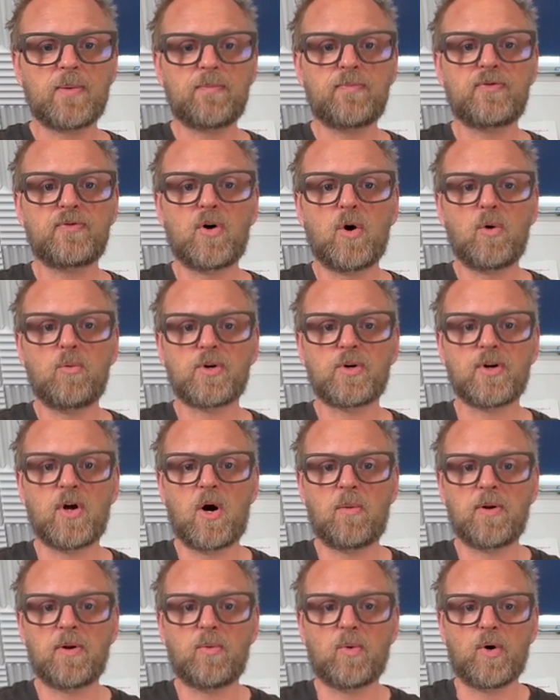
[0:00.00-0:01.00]
Pro would
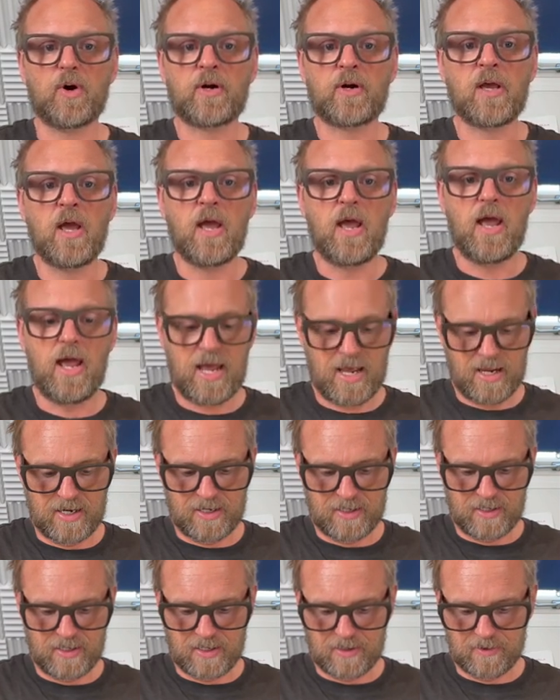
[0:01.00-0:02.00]
normally work,
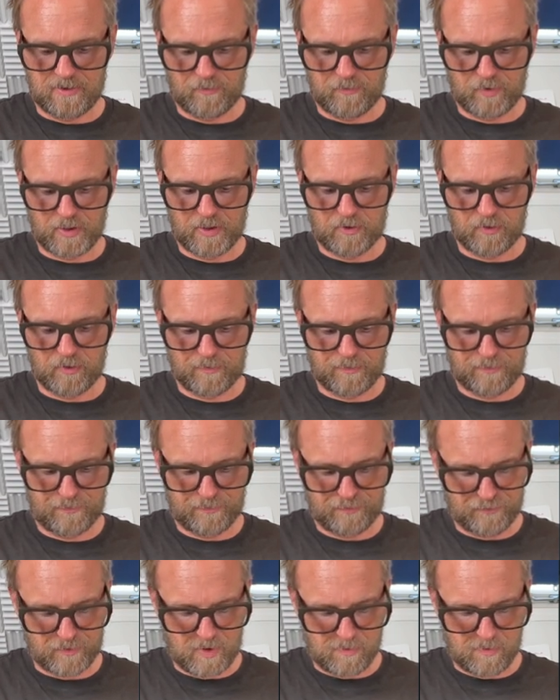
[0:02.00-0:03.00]
and we could
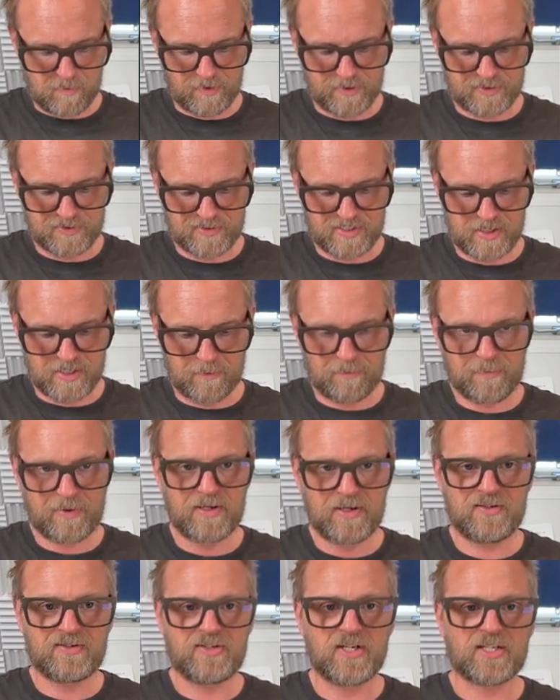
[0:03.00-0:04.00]
probably set up
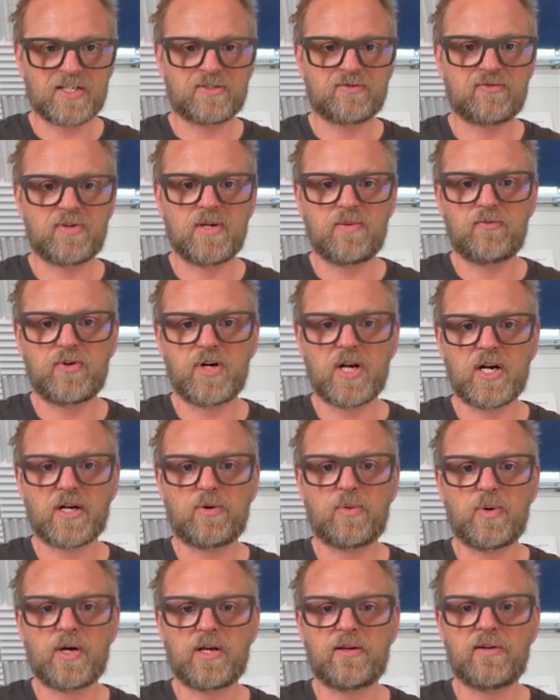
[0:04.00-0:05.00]
PDC Extreme real
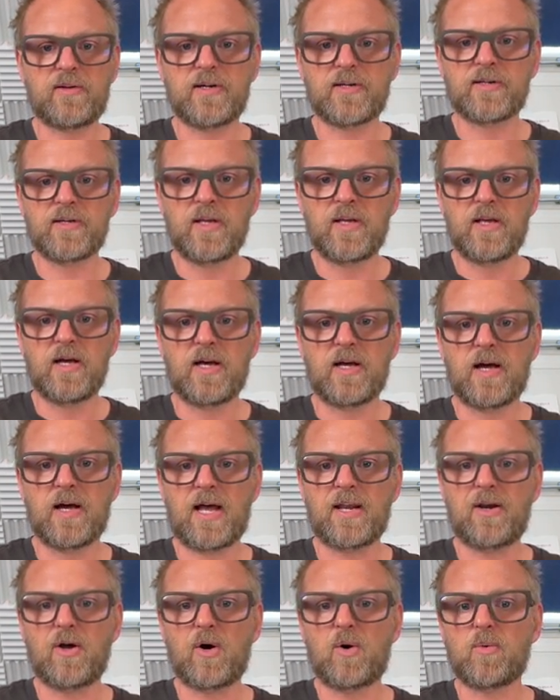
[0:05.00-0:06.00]
quick here.
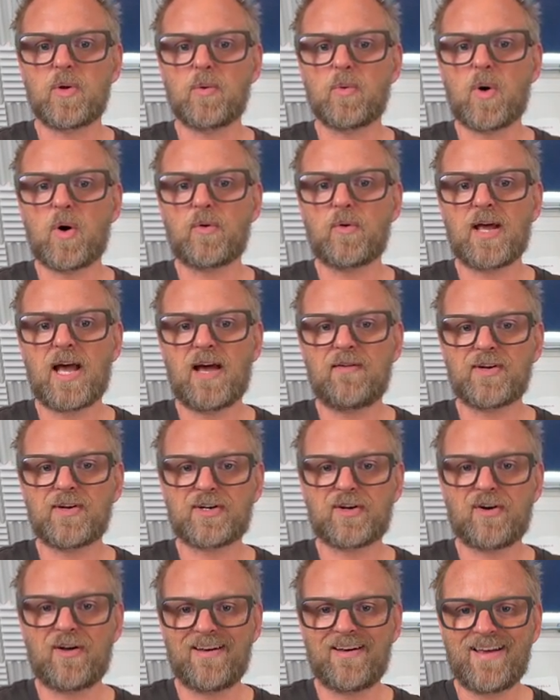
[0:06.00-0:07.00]
I know we won't have it
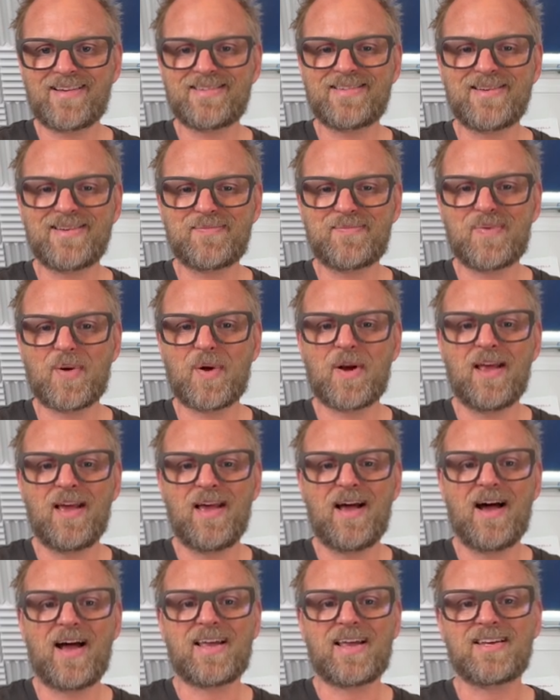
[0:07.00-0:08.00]
connected, but
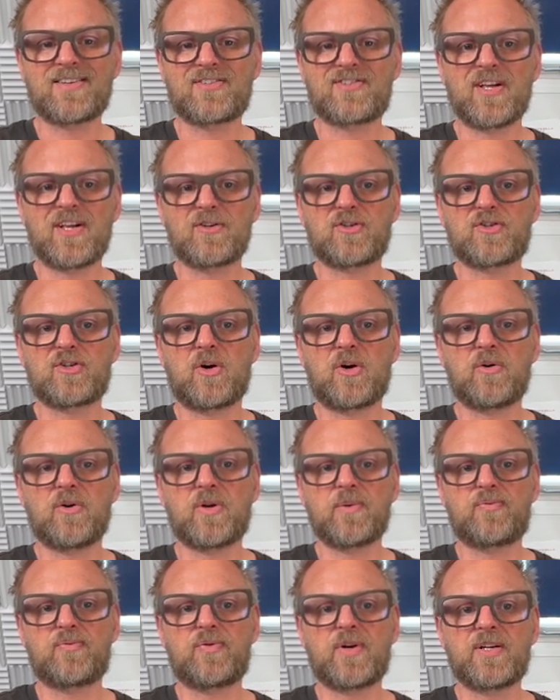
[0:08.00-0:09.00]
I can still show you
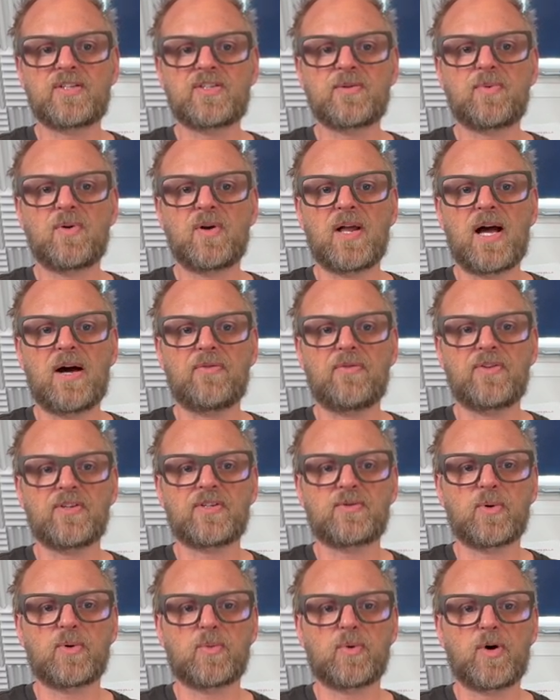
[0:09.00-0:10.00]
in principle how
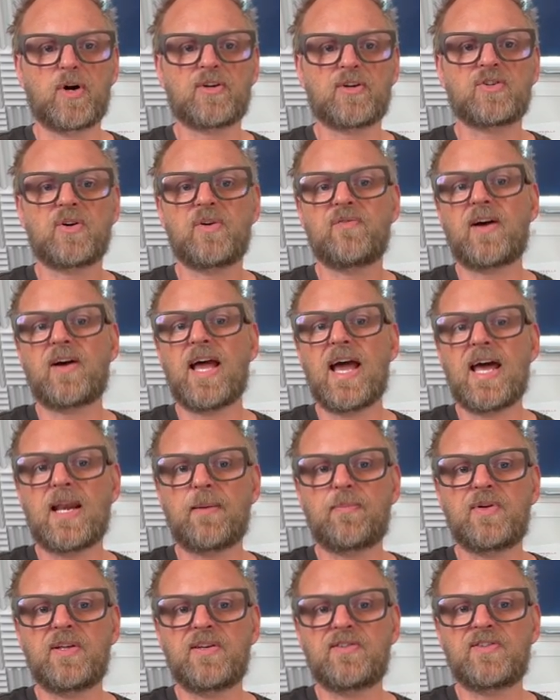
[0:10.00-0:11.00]
this would work. So if I had
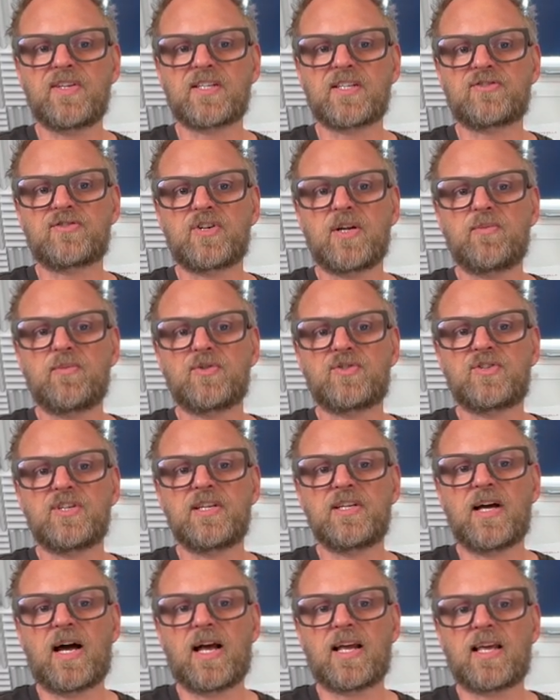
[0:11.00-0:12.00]
a PDC Extreme, you
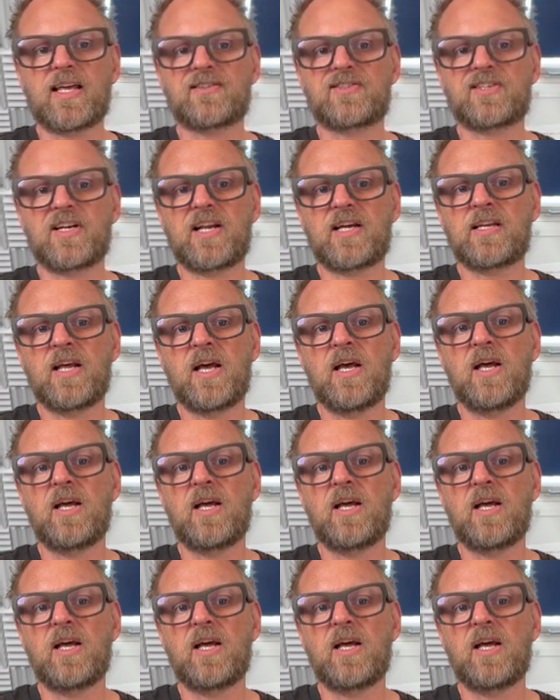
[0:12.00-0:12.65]
see I can select